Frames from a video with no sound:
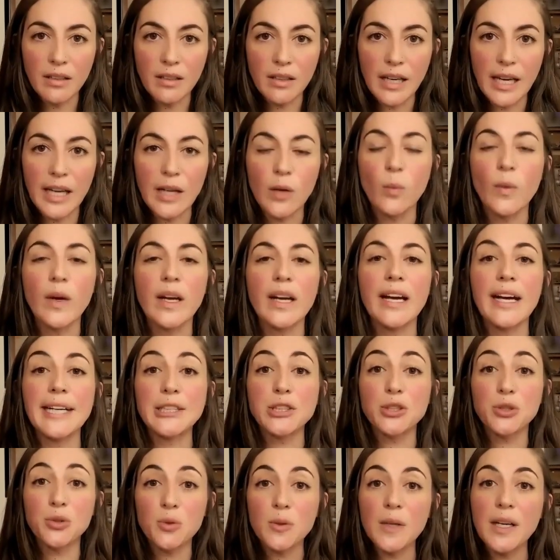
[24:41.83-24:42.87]
And when I
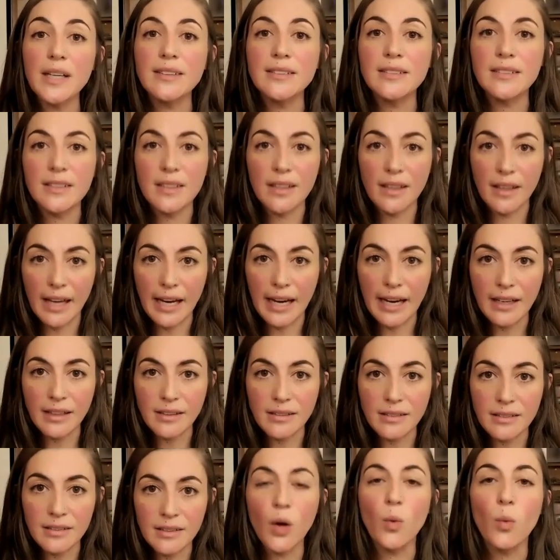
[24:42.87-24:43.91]
trust
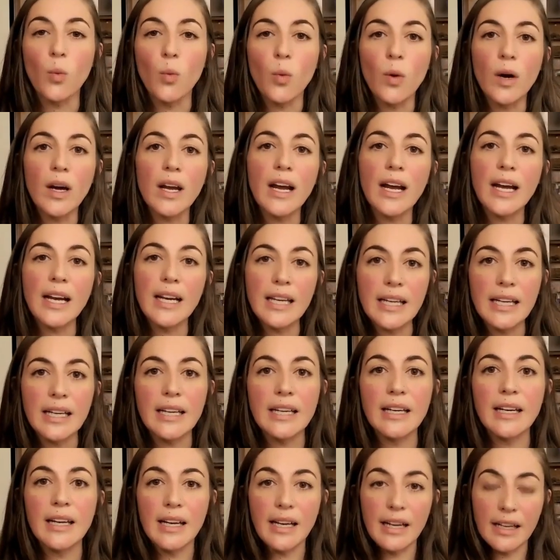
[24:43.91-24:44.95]
that, what I
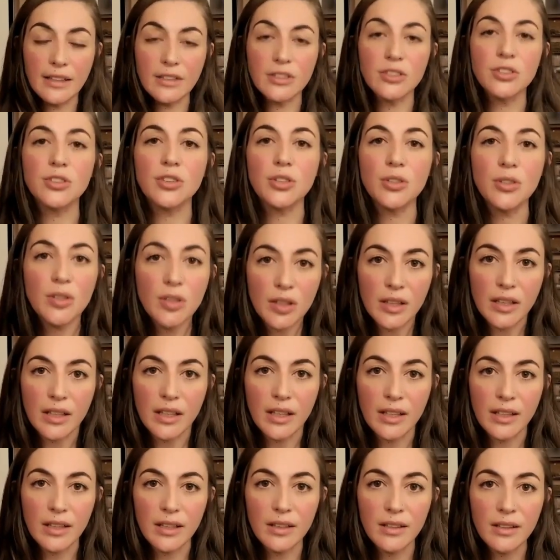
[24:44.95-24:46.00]
need
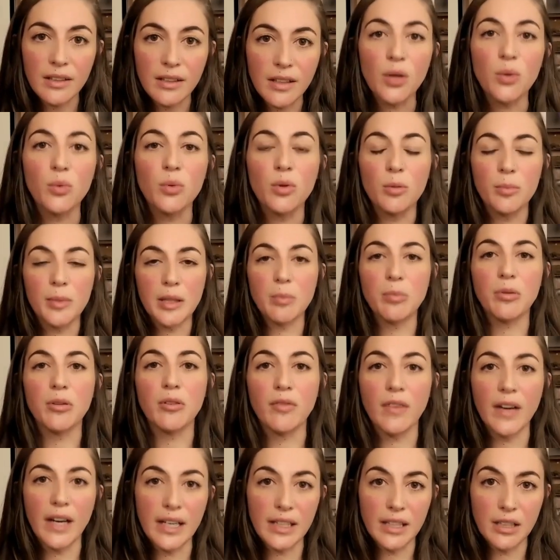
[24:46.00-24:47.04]
externally will be
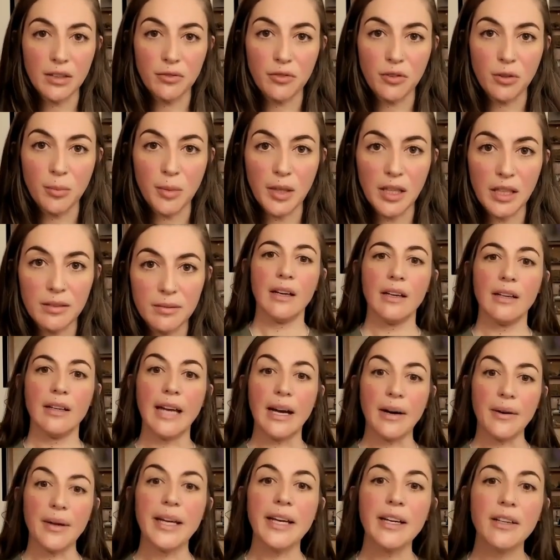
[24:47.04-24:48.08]
provided for me.
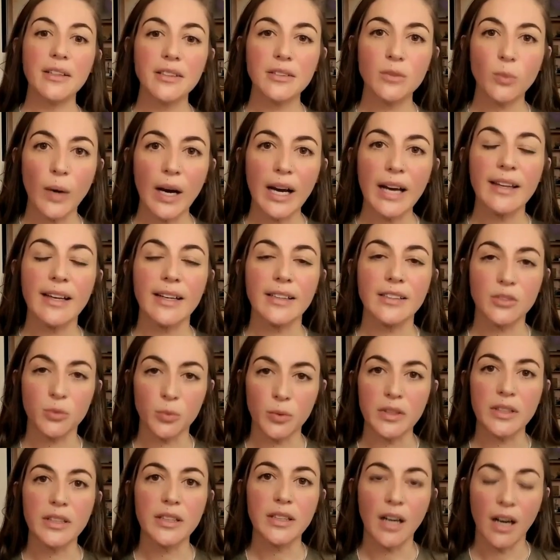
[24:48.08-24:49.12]
Now, here's why that's
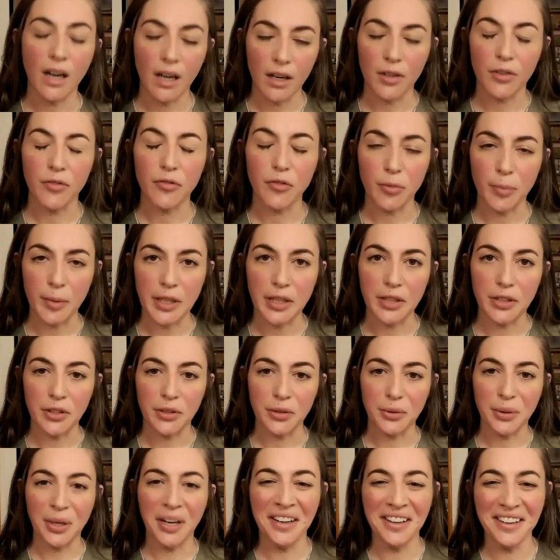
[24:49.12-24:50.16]
really hard for me to
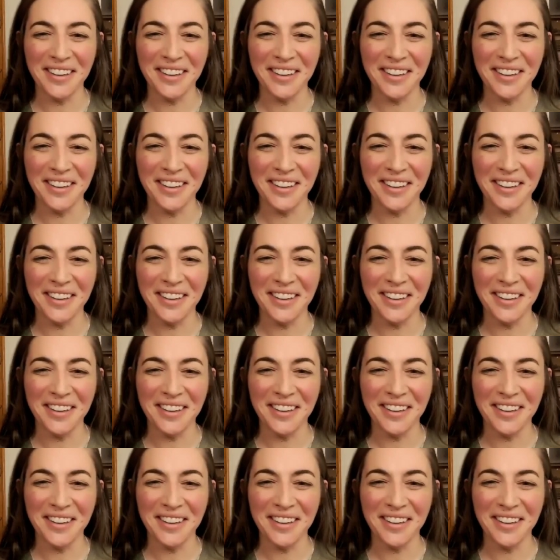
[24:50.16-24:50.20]
do.